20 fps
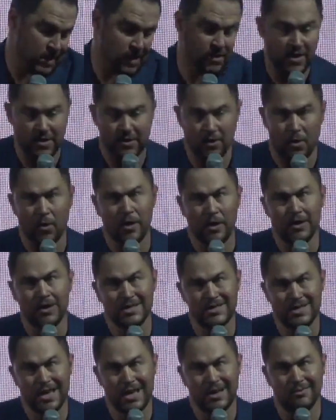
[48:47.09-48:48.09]
you know, or
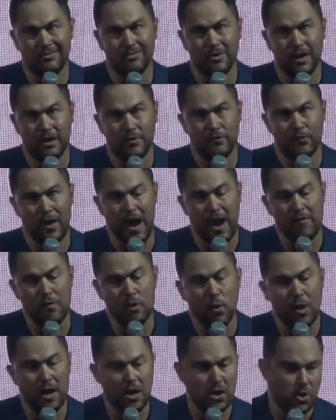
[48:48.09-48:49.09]
you can say, look, for
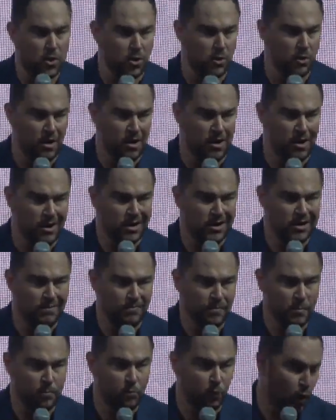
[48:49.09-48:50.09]
everyone who
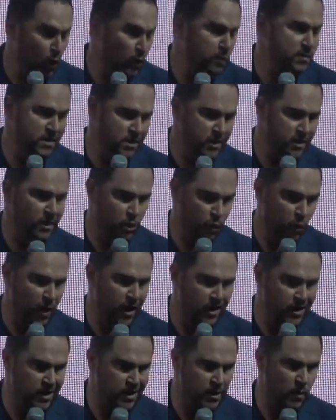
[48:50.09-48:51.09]
proves that they're
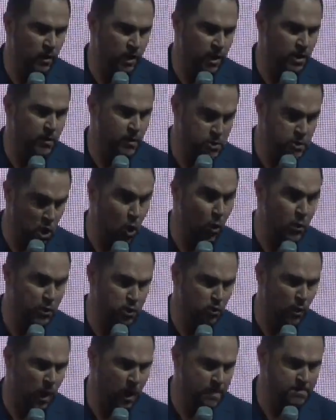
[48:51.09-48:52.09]
accredited, we're gonna do a
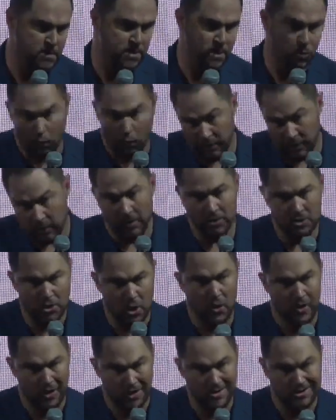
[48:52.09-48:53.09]
token swap to the workable
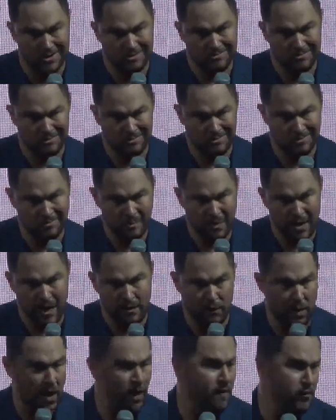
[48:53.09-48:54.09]
tokens,
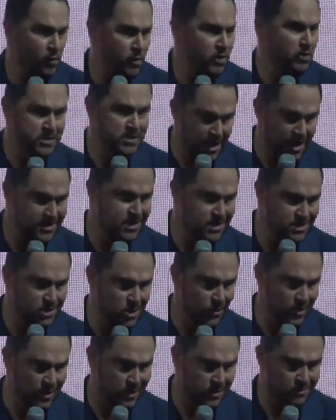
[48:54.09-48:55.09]
and for everyone who doesn't
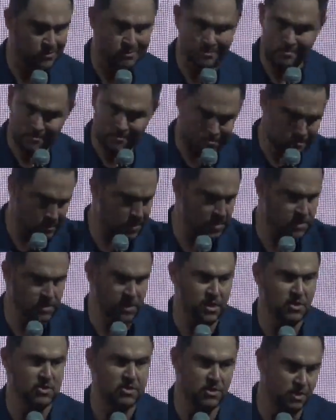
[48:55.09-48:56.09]
do it,
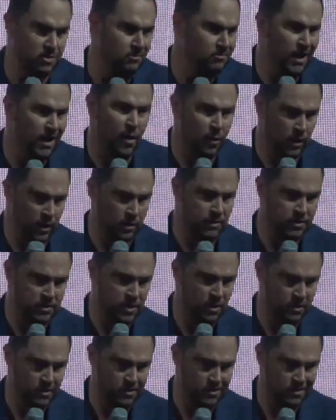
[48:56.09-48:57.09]
here's, here's your not workable
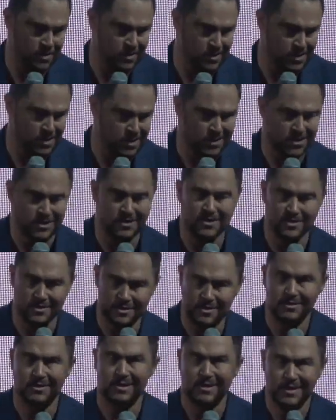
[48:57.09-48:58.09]
tokens. There's,
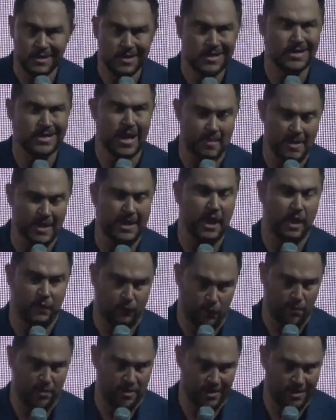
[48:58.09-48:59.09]
there's, you gotta be
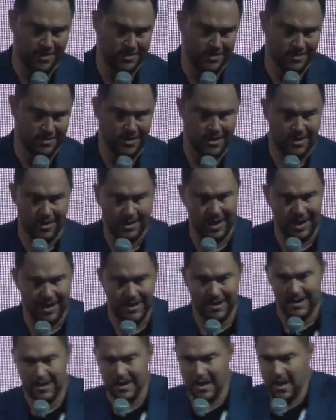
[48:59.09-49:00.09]
careful with this,
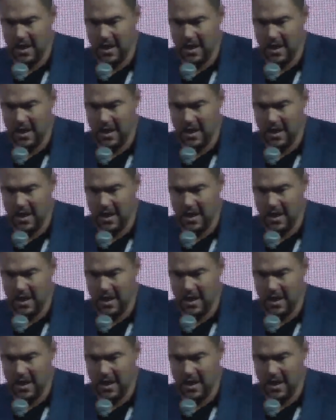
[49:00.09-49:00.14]
okay?